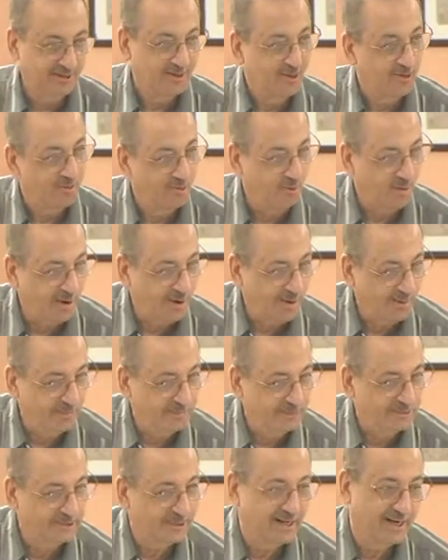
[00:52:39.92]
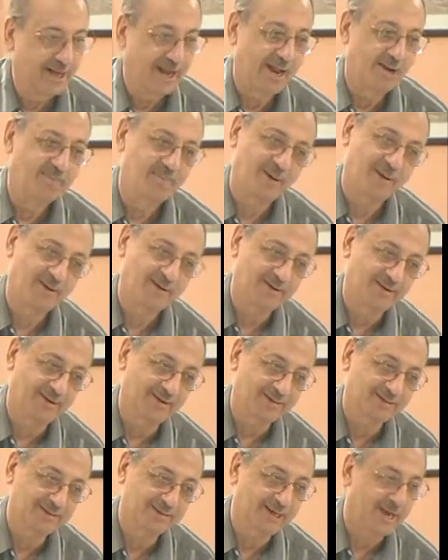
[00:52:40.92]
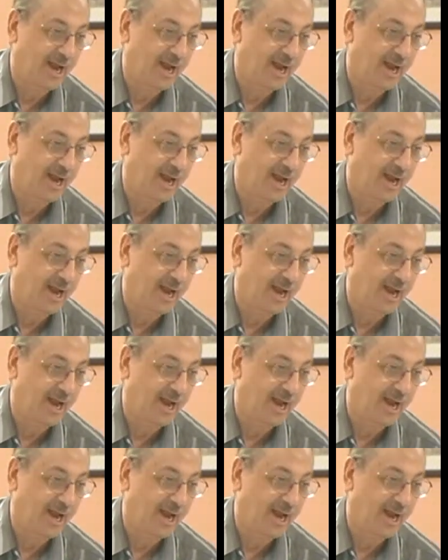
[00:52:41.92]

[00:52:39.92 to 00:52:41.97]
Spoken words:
verbs, and particles.